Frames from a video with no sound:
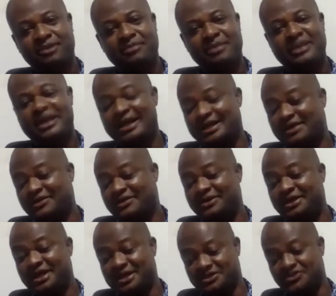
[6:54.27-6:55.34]
But the other
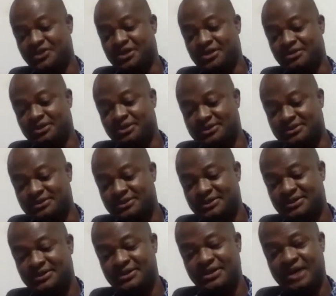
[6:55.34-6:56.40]
three I struggle with.
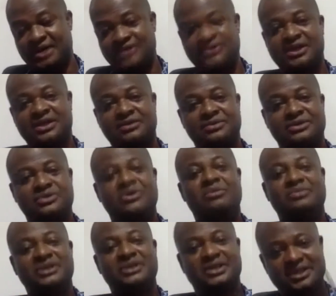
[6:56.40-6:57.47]
I struggle with
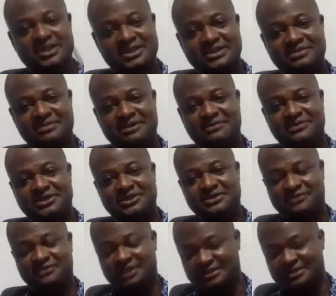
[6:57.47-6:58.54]
communicating my vision
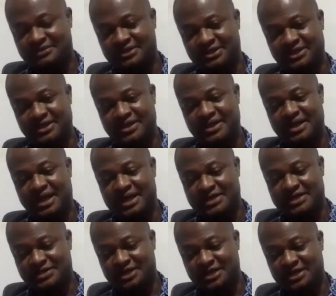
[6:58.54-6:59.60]
effectively. I
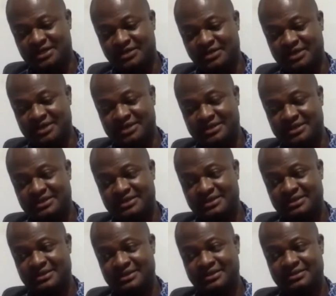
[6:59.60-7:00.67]
struggle with
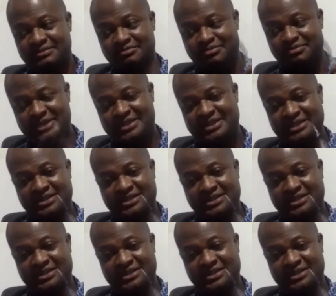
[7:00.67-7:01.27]
building